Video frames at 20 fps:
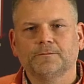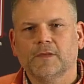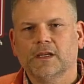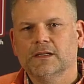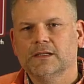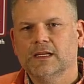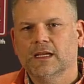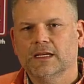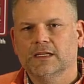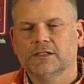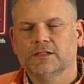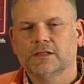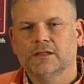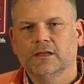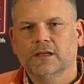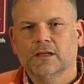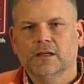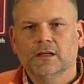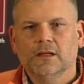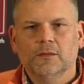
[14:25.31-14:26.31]
It takes
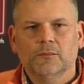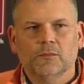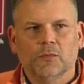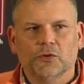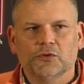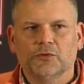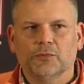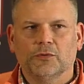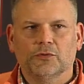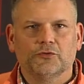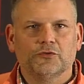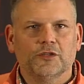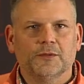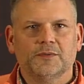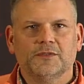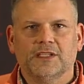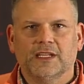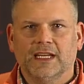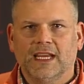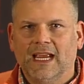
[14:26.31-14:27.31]
multiple
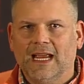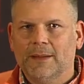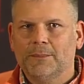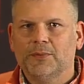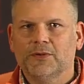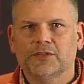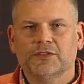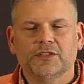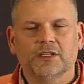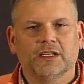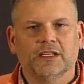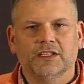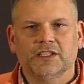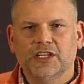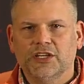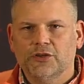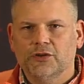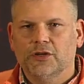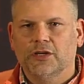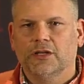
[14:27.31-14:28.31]
trips to campus to
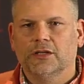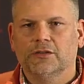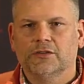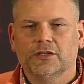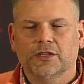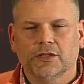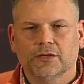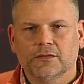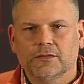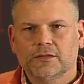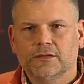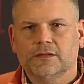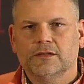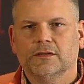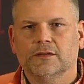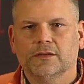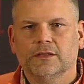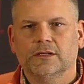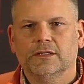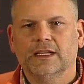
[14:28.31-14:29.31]
continue
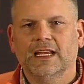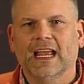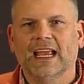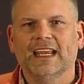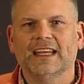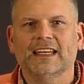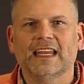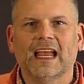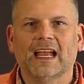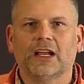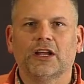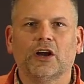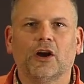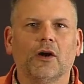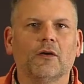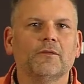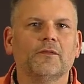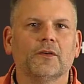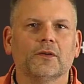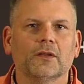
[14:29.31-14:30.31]
to gain that
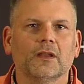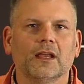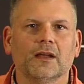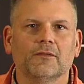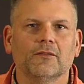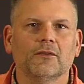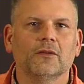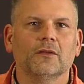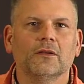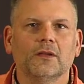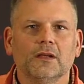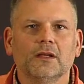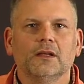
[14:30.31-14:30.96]
comfort level.